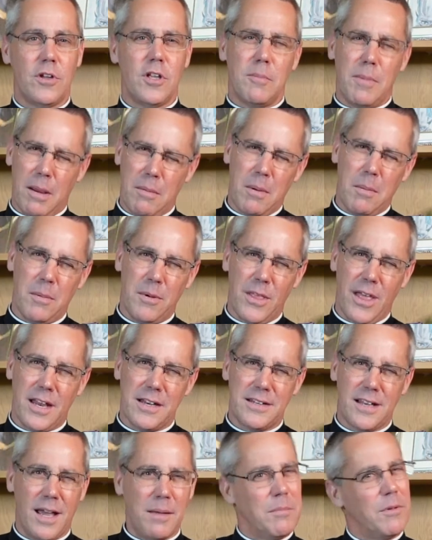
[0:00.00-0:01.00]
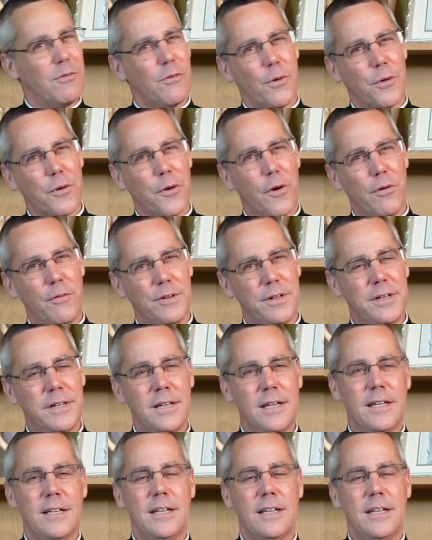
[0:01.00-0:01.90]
You may remember that time before COVID.